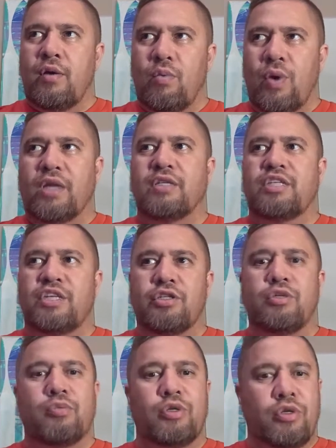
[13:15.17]
one
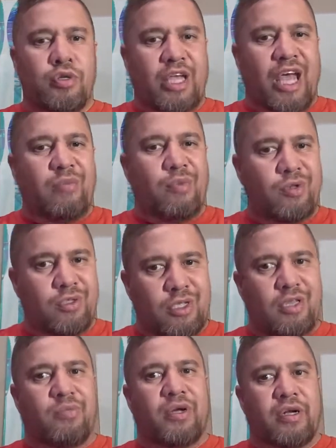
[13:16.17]
gentleman who came on
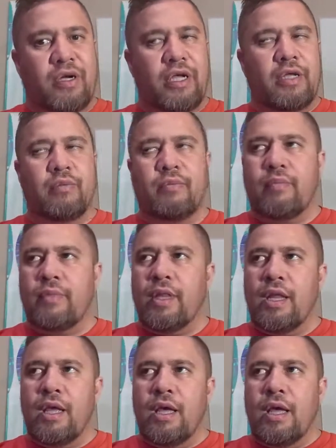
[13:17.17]
to the marae,
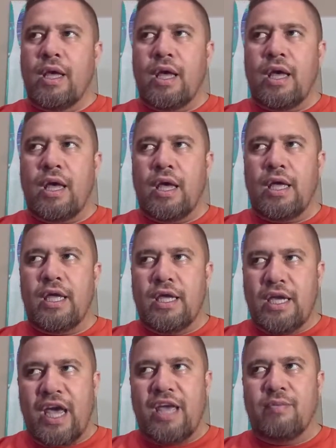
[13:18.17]
he
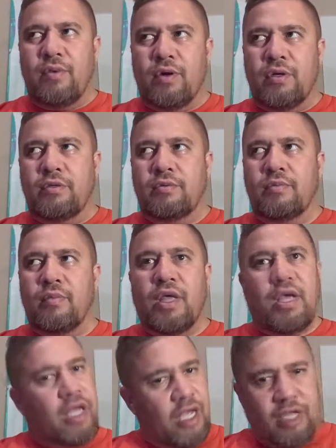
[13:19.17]
came on,
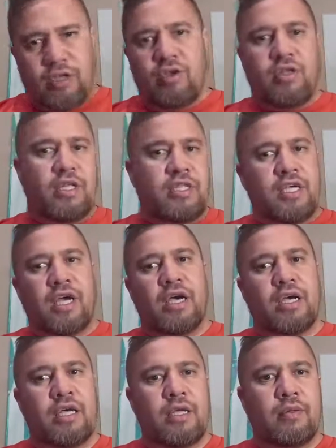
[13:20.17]
he knew the
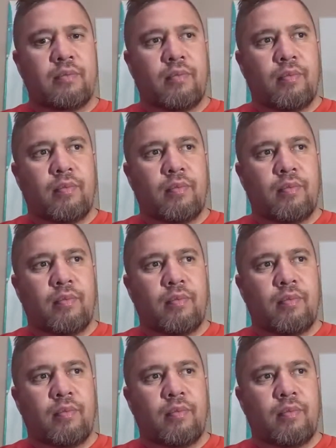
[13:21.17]
tikanga,